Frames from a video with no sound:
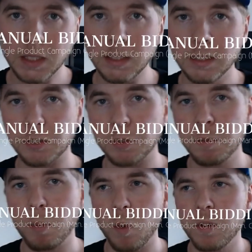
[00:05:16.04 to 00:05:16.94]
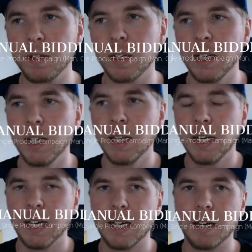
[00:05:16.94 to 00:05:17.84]
Now it's really important
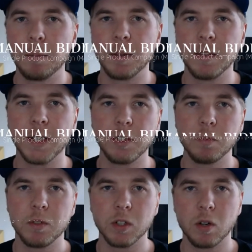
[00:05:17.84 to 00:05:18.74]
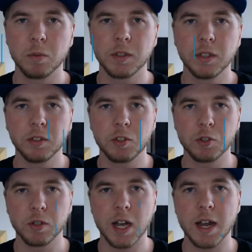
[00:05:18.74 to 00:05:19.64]
that you don't
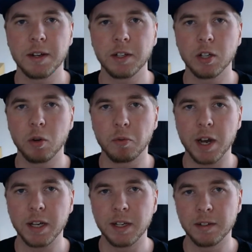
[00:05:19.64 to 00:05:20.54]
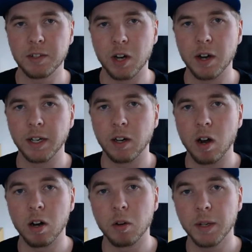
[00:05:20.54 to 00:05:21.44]
try to go right into target
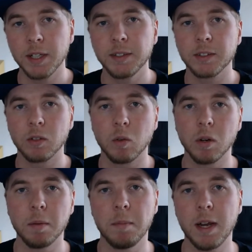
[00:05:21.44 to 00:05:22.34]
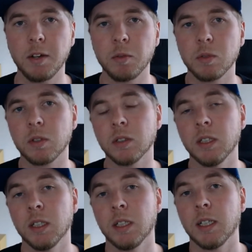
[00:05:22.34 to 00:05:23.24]
ROAs or manual